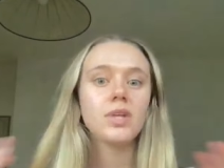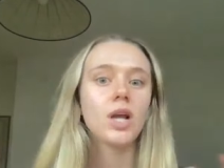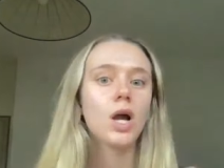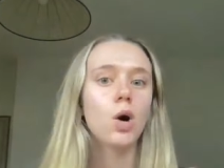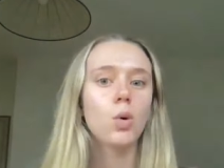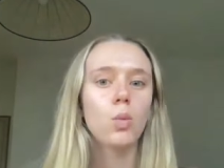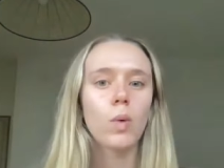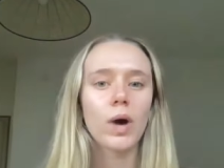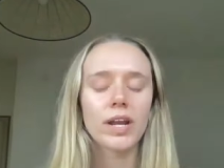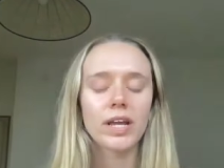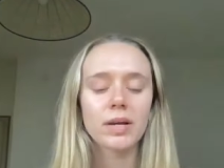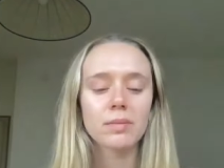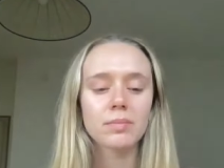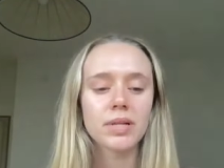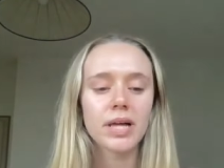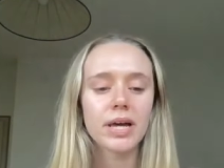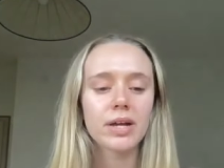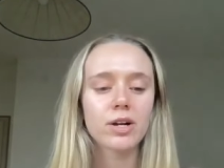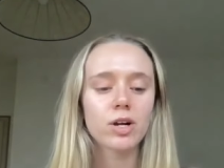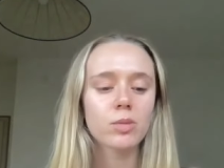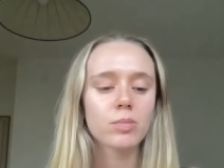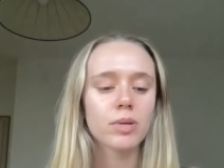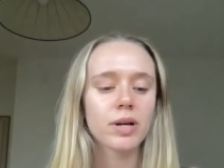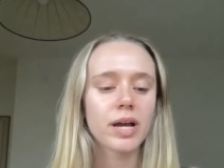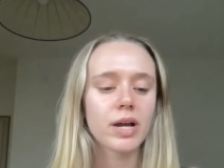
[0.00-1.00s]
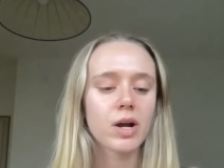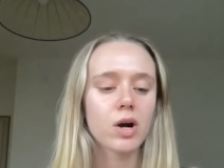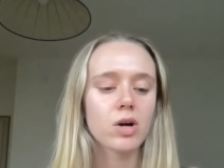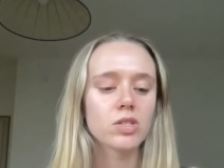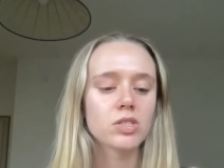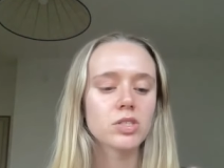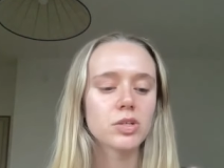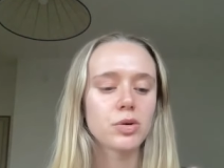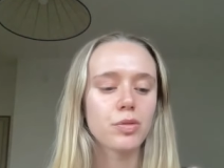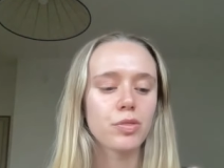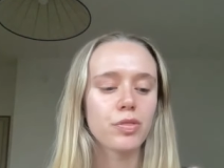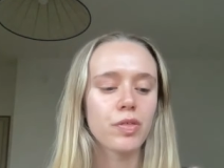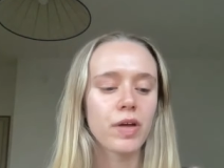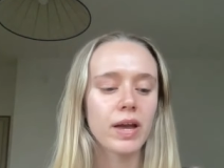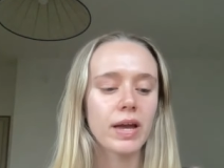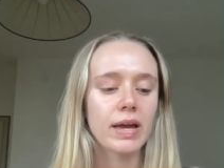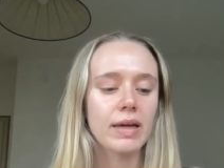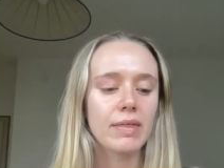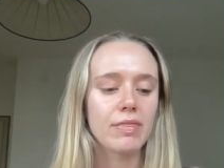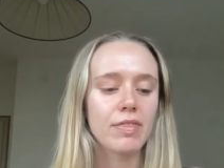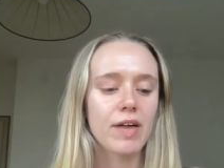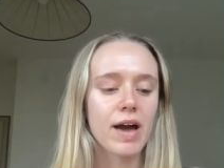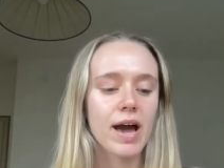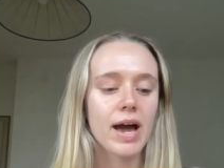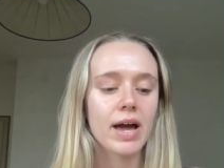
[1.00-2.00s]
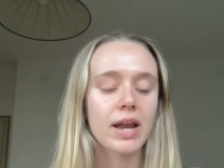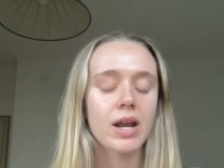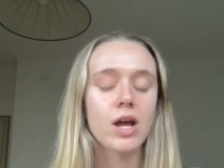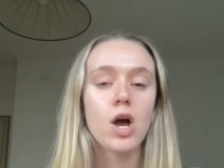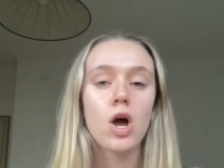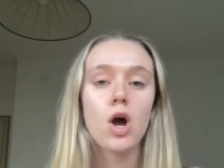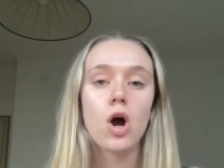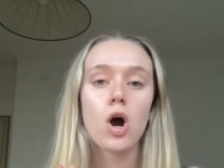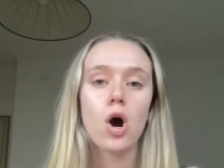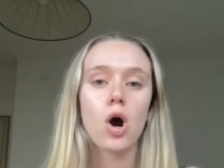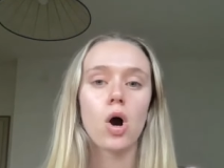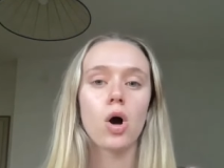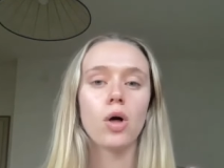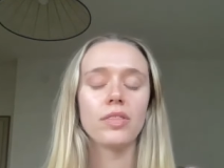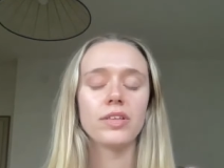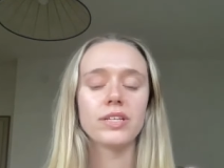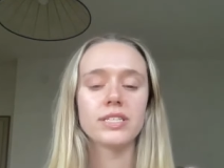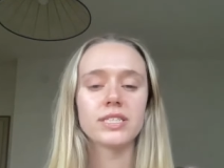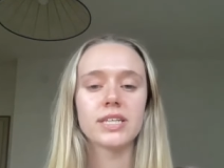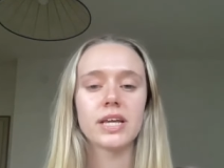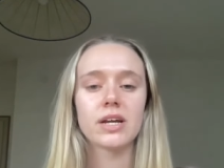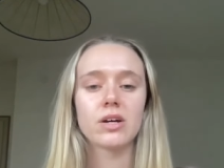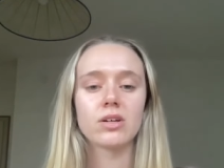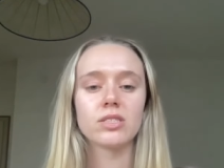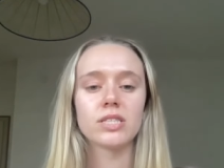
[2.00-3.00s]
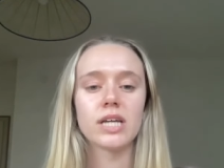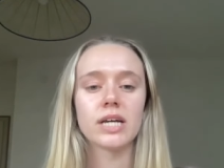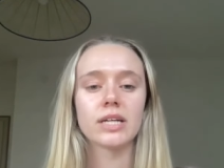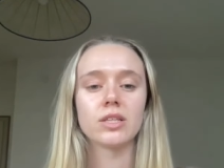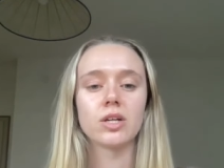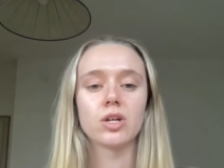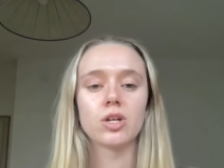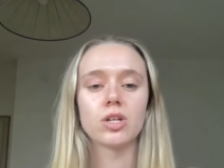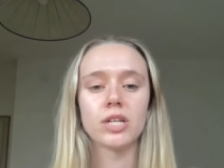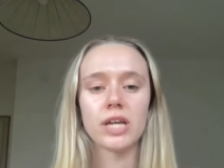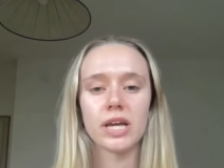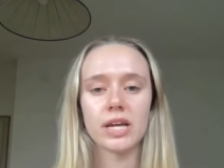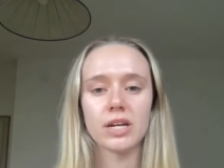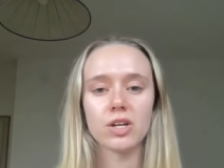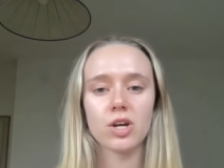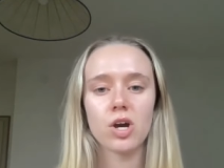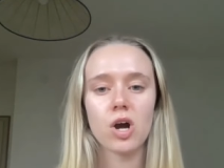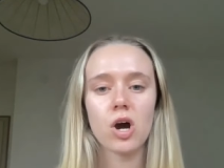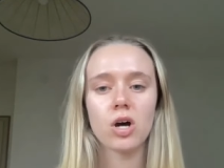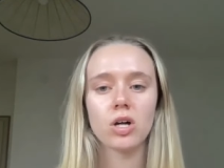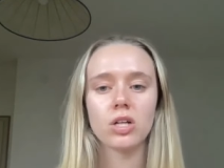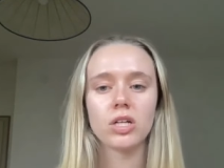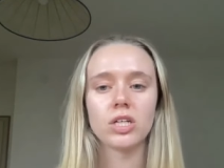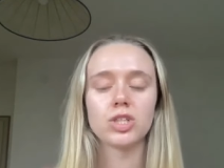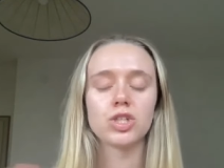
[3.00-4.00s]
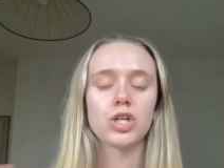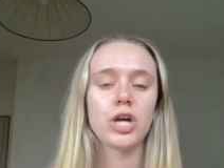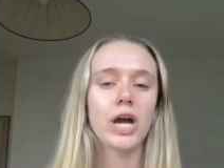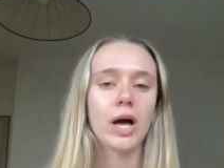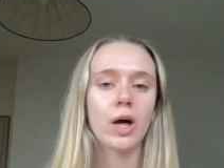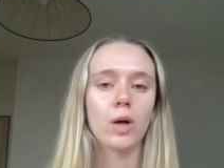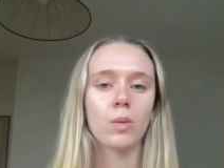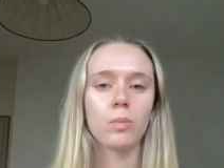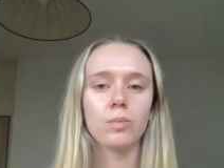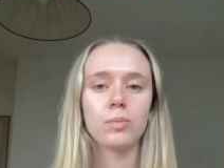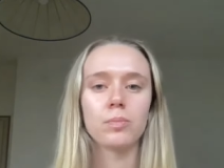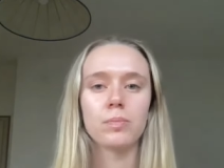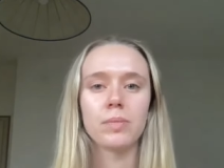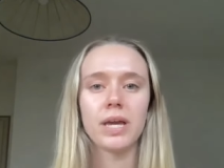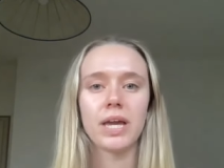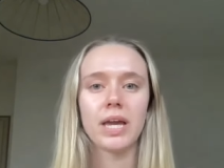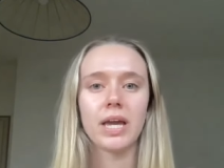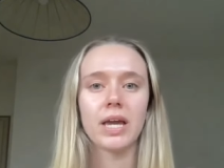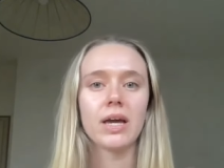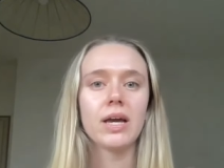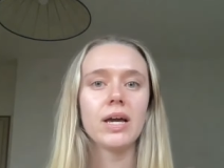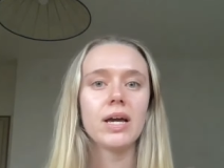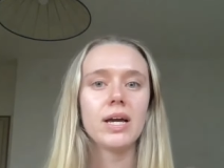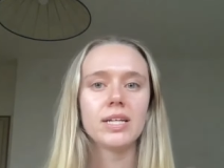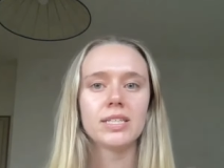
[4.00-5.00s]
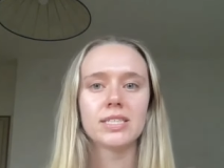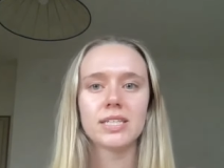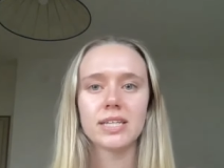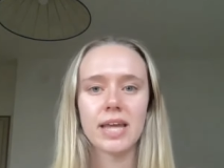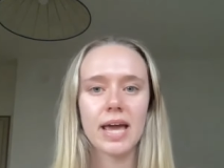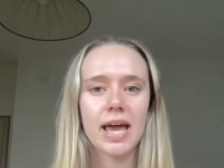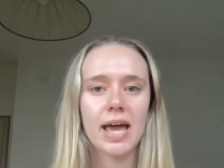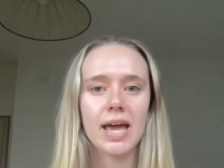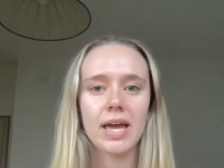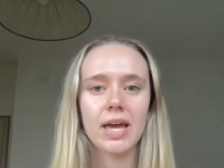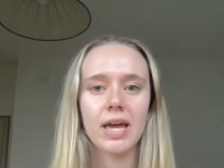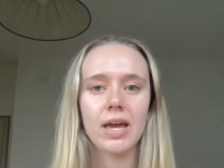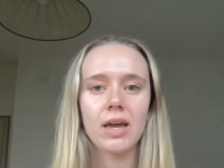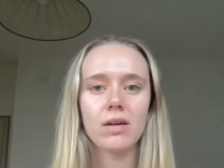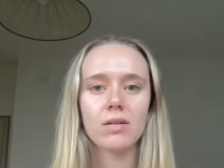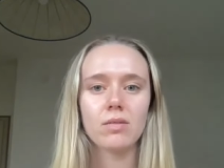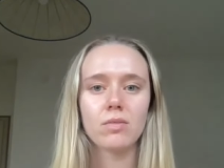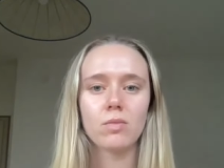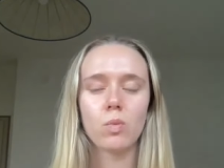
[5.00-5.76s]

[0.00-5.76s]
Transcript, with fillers: a wedding planner, but I also think that all the skills I learned in college help me today,